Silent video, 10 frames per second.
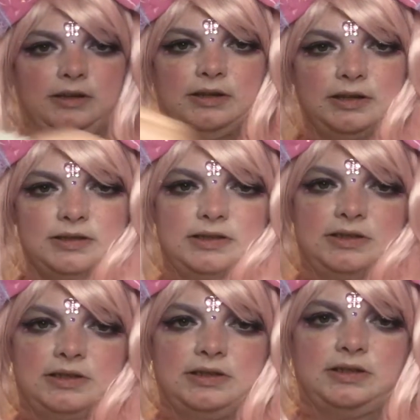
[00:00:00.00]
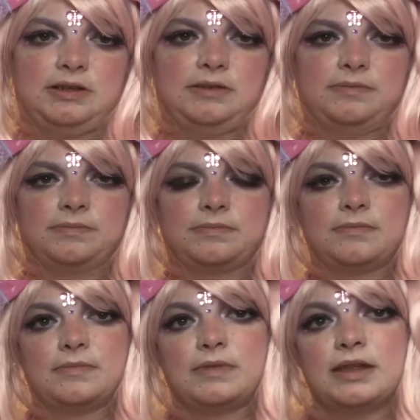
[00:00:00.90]
that's just
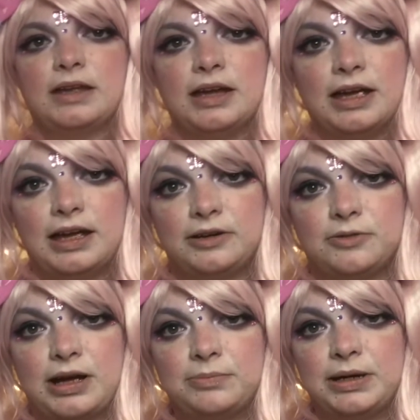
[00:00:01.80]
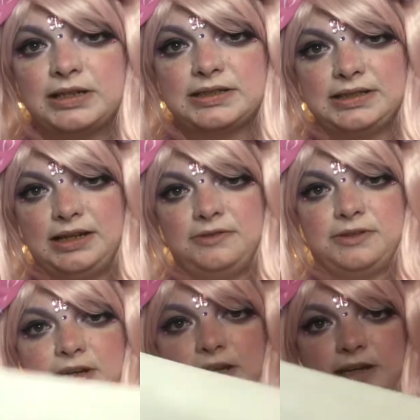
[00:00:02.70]
and grab my sleeve
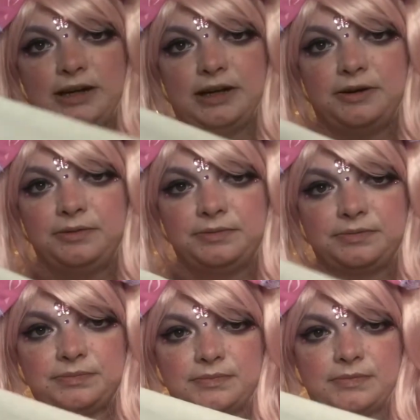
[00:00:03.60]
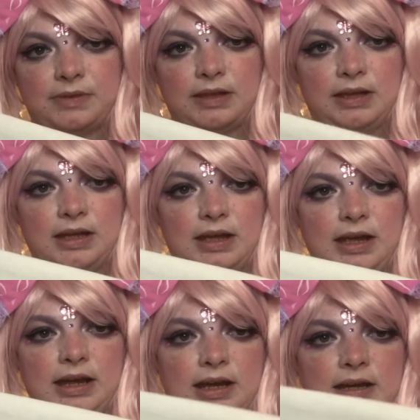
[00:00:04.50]
that I cut out,
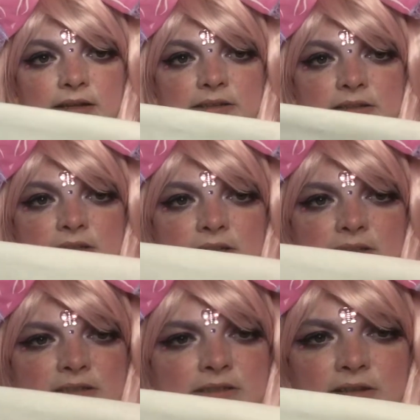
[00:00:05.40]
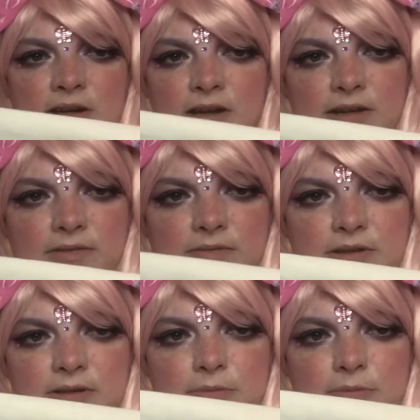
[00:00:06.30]
and it's not, you know,